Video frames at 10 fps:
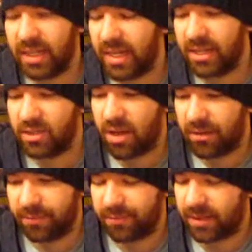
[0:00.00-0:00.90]
It ends
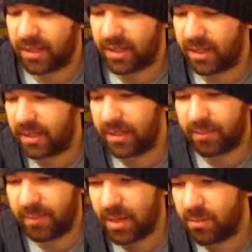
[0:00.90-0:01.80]
off
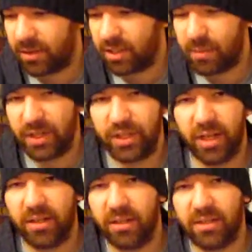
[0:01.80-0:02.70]
uh, them on the space
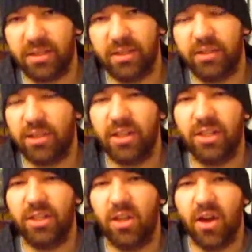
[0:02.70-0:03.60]
shuttle. It's starting
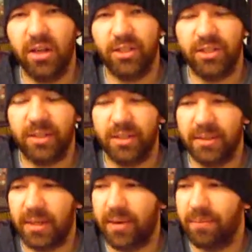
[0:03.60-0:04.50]
to launch, and
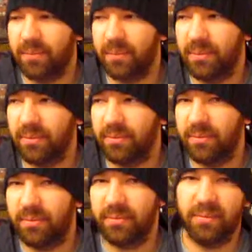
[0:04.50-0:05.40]
um,
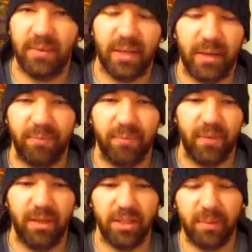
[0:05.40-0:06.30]
um,
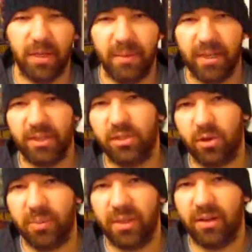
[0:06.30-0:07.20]
Spider-Man and the
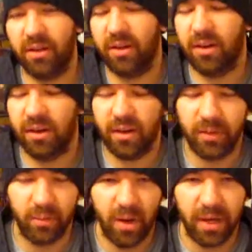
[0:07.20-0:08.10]
Scorpion are, are on
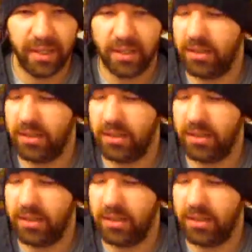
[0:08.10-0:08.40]
the rocket.